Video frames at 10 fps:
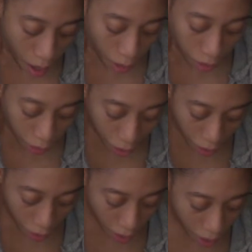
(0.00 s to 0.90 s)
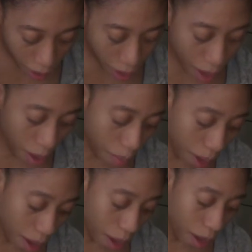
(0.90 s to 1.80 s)
So
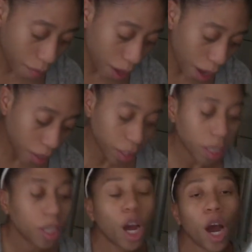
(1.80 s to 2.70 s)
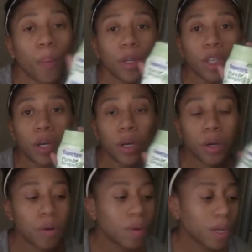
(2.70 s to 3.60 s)
I've got Copper
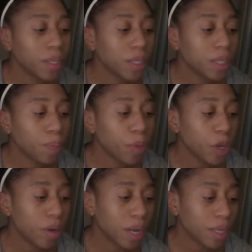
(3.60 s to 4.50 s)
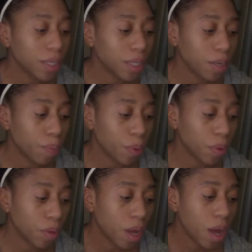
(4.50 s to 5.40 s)
Tone Pure and
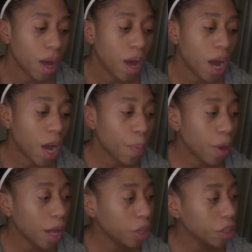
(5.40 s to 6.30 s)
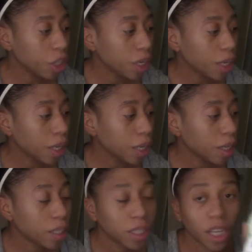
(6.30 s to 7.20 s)
Simple hypoallergenic
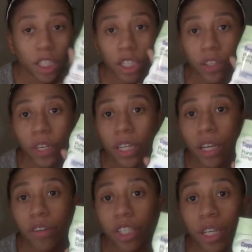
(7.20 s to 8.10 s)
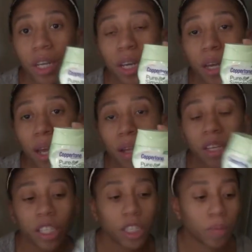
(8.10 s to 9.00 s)
sunscreen lotion, and
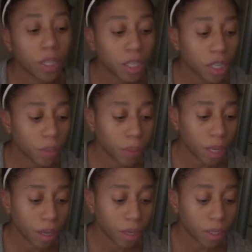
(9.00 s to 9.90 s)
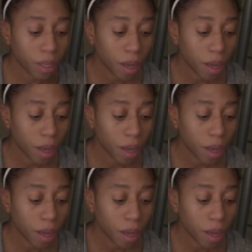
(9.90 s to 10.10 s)
this is really good because